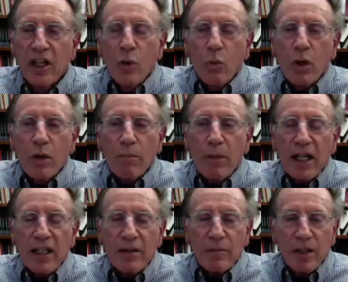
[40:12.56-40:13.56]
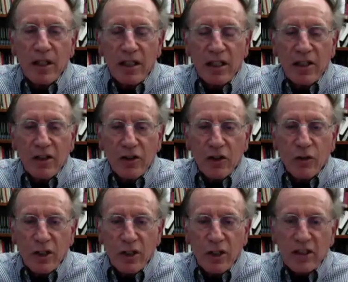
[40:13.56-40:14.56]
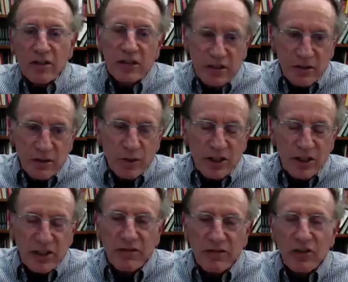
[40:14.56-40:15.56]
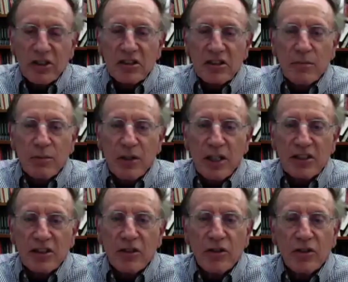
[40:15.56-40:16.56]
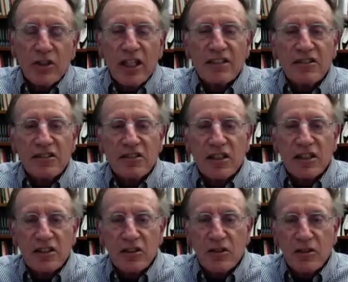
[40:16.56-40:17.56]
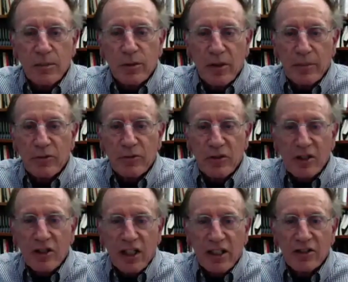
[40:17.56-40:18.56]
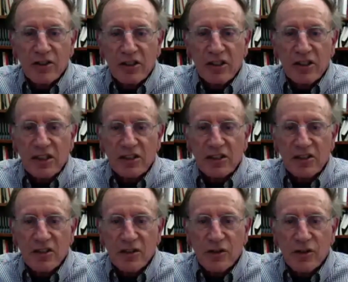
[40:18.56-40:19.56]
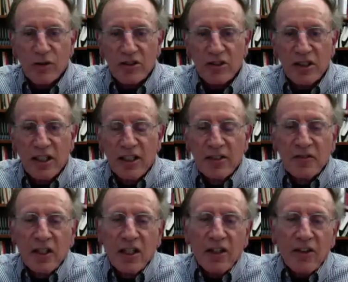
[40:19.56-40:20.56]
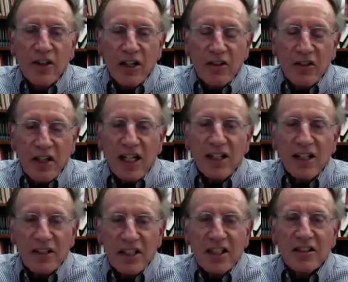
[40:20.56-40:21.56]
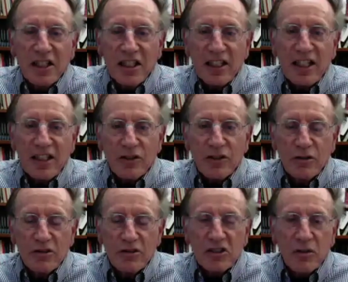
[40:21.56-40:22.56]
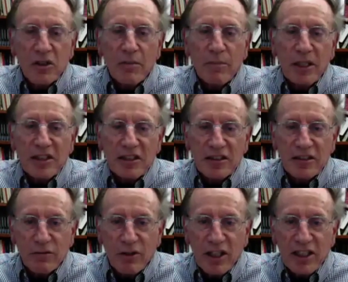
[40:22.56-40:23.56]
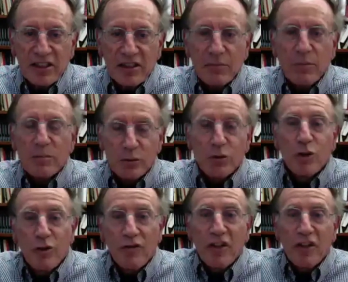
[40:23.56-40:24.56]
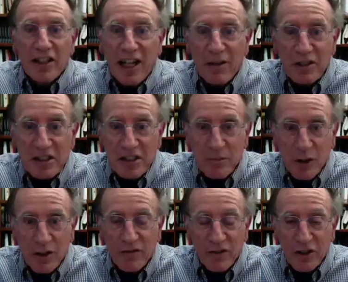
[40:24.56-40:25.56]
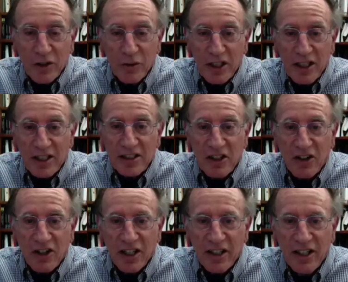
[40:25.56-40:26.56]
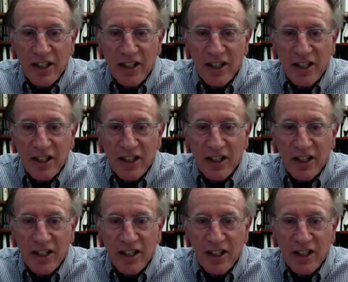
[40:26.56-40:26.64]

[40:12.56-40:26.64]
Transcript: whereby the lawyers, and we tend to focus on the prosecutor, can exercise so-called peremptory challenges against certain jurors. They are not legally allowed to do so on the basis of race, but proving that that was the motive for doing it is hard